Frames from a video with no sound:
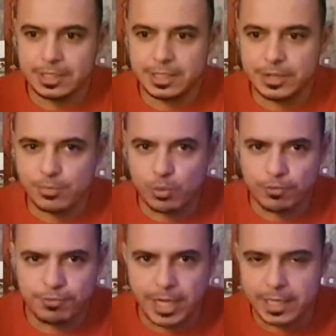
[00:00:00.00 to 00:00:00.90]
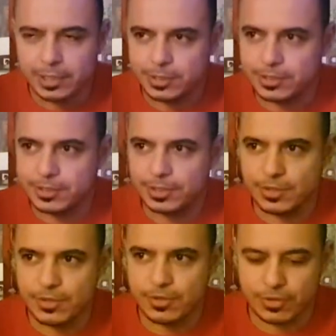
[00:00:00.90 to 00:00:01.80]
it's more violent,
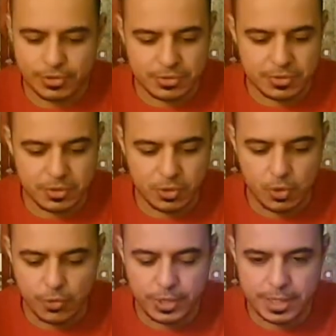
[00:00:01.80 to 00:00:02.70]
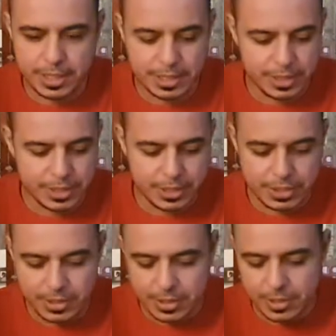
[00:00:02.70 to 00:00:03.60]
it's gory,
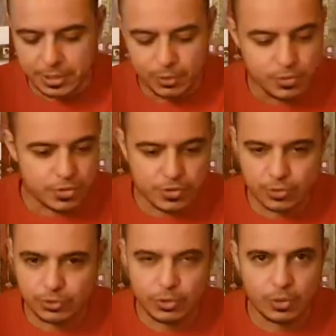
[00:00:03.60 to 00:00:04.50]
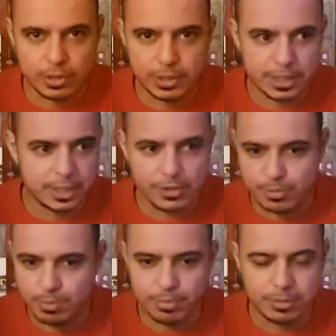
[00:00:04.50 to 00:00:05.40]
he loses control and kills a
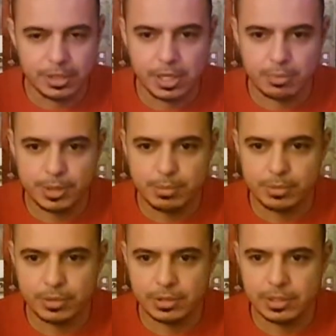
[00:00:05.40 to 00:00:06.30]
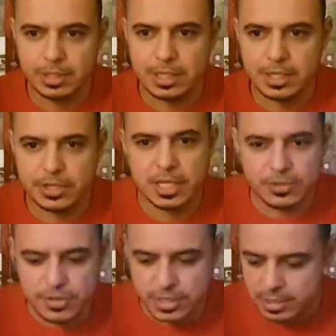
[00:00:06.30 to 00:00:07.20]
lot of people. You get to
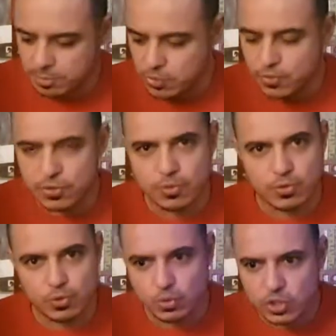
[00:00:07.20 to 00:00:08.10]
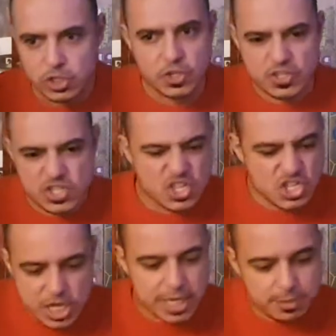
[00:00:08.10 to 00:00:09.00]
see him use those cool claws and
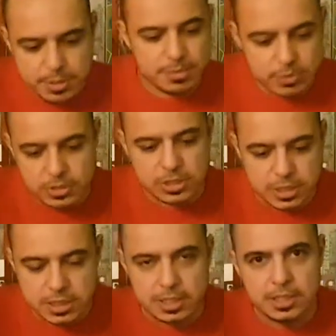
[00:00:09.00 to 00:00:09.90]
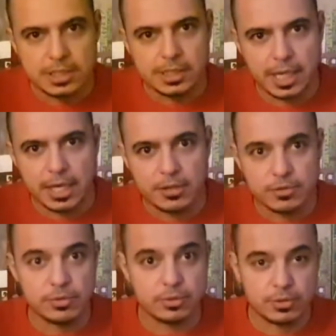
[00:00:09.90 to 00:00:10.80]
shank people. Yeah, so
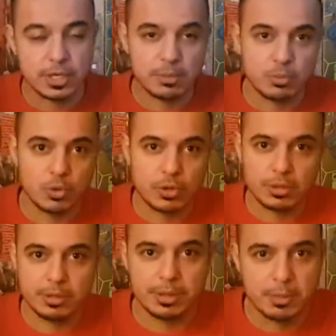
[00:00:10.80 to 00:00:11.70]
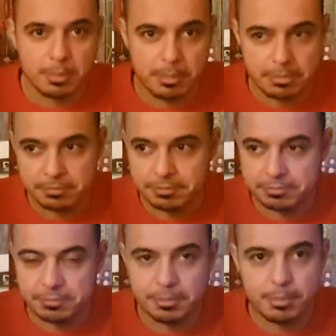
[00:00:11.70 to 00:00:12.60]
you get more
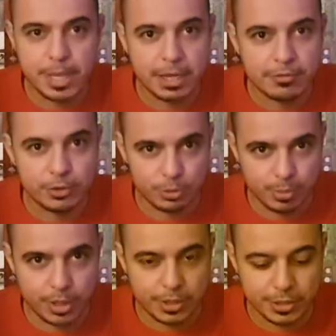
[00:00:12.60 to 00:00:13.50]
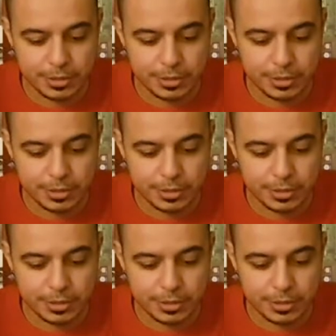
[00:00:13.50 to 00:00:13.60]
bang for your buck.